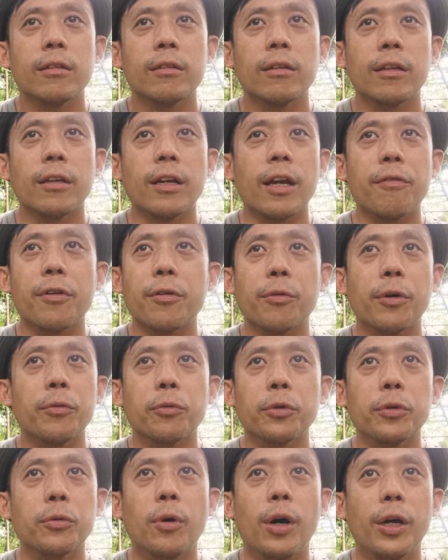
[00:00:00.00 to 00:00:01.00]
that everyone
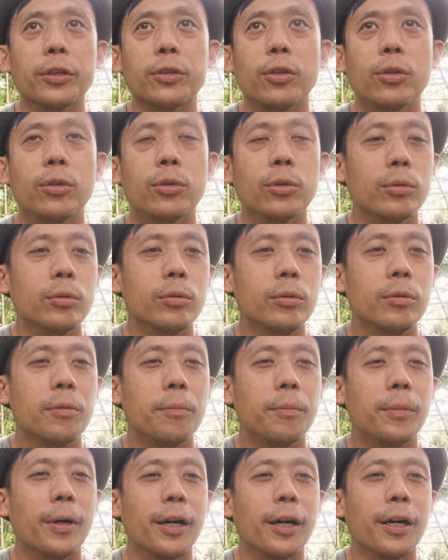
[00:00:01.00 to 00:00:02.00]
would want to do.
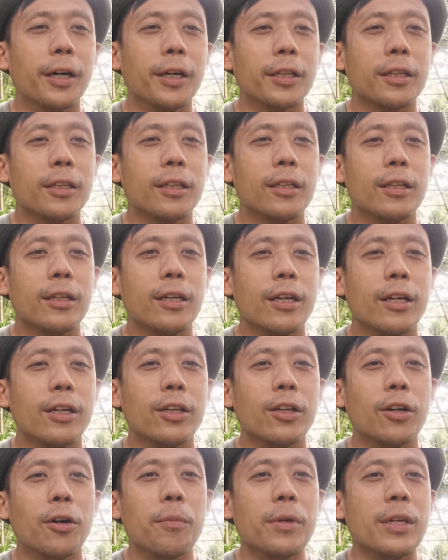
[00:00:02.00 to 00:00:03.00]
But
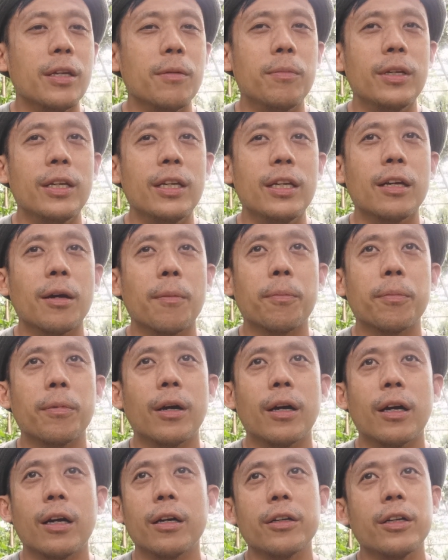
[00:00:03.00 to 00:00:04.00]
me being a
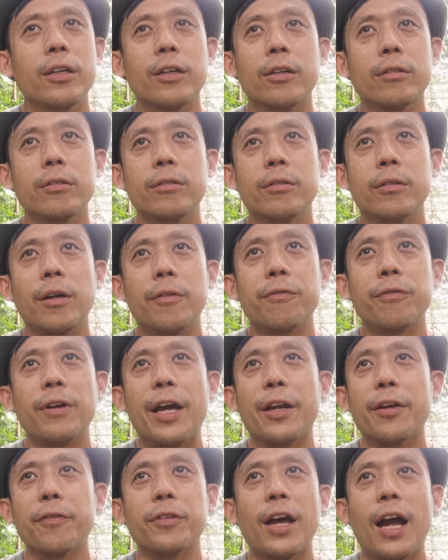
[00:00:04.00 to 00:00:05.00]

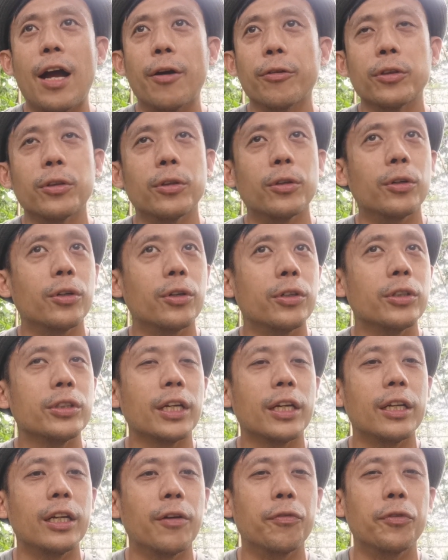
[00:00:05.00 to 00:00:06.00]
fan of the outdoors,
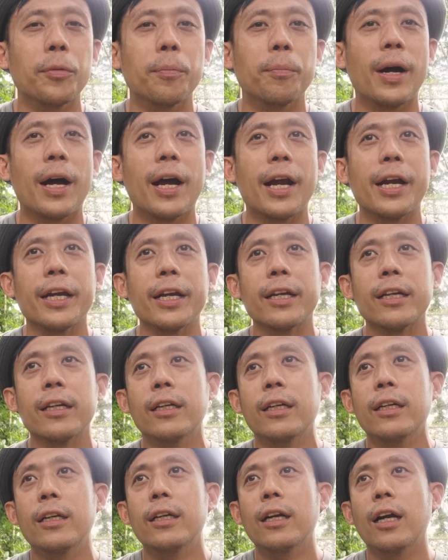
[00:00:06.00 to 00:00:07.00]
I love to bike,
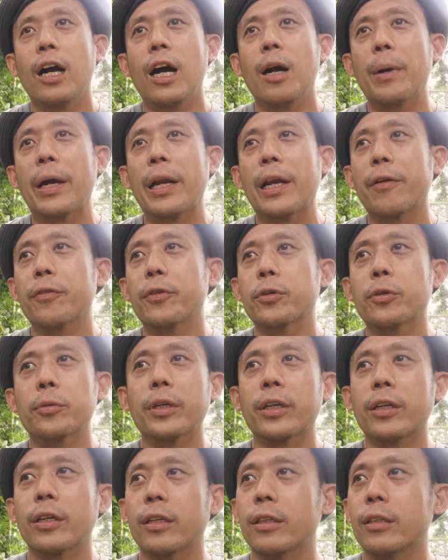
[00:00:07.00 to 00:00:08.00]
I love
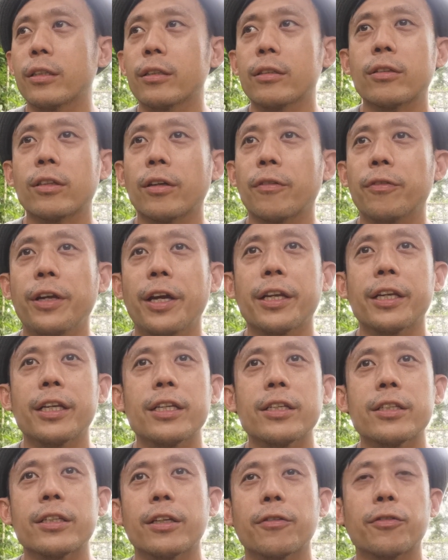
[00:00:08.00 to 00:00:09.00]
doing stuff like
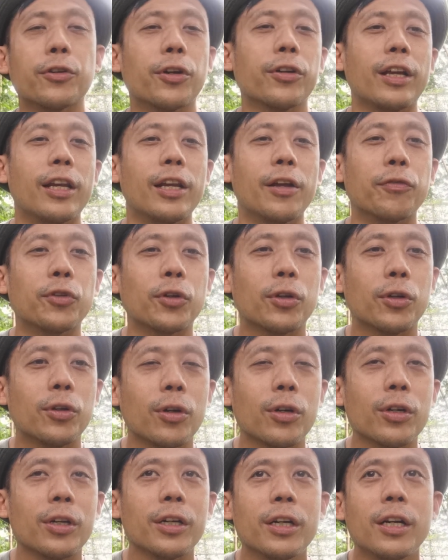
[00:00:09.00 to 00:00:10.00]
these, and of course I love to
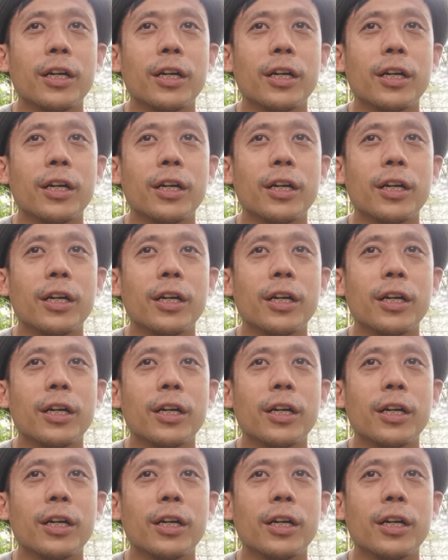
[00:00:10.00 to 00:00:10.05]
cook,